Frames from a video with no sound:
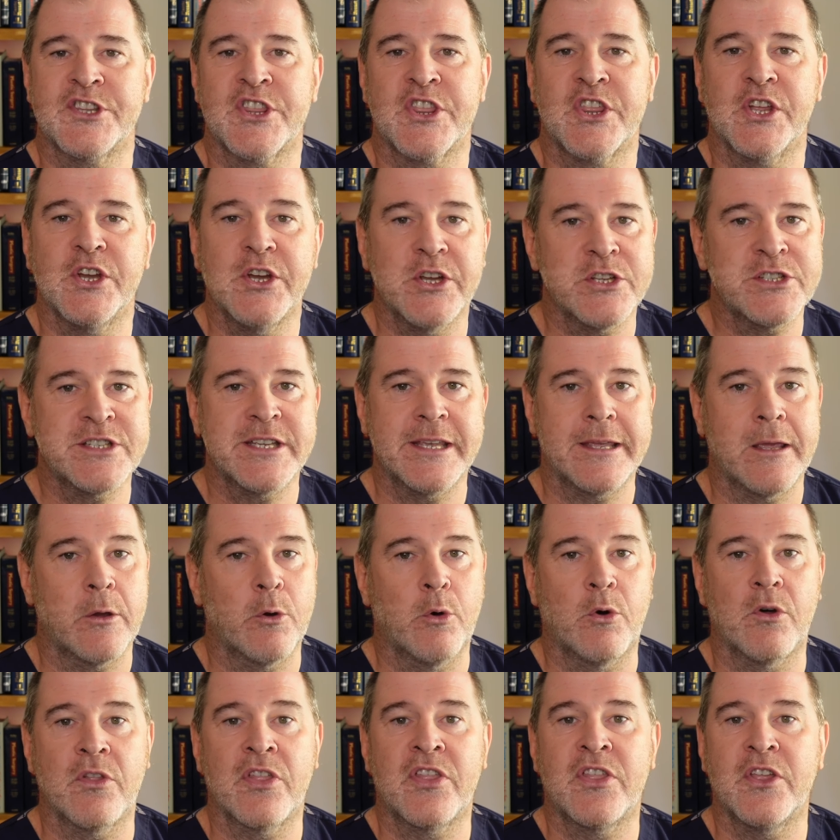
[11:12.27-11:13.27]
30
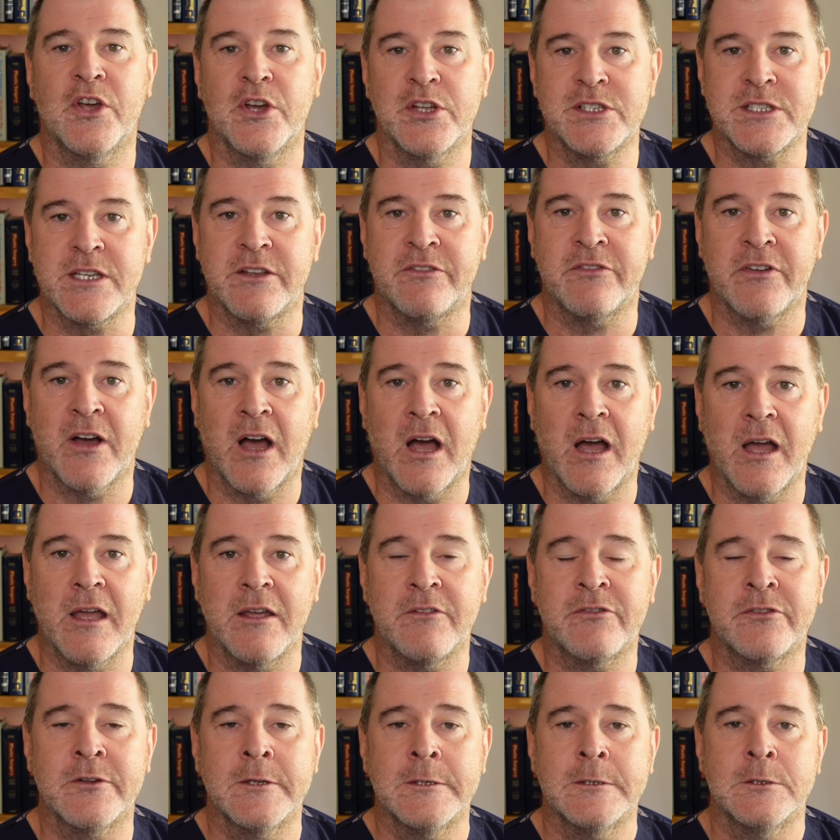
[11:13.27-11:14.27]
or
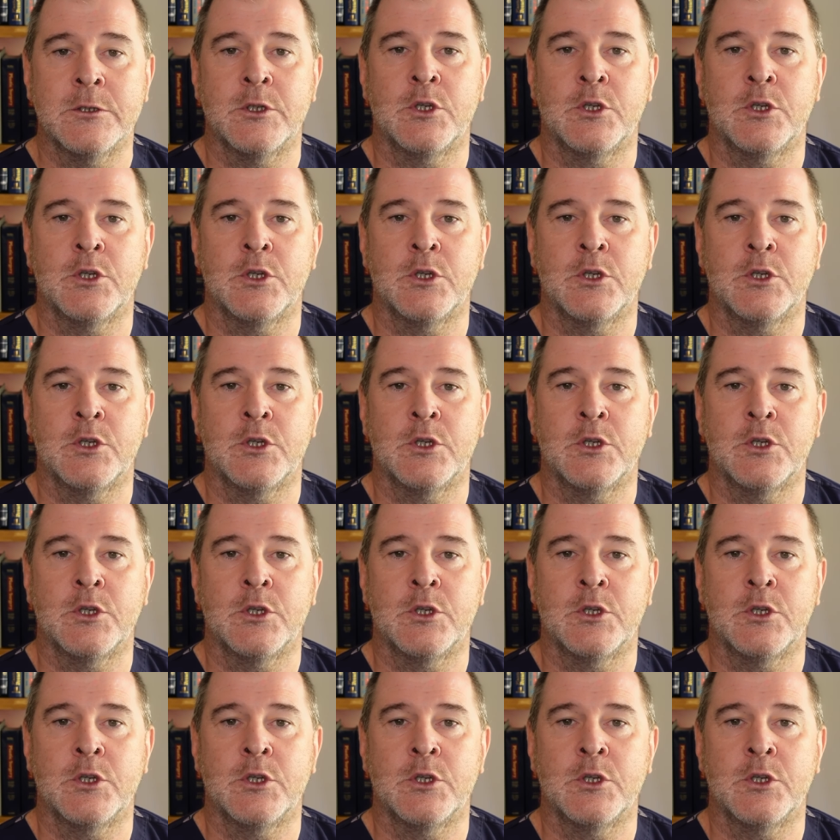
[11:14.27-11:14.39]
35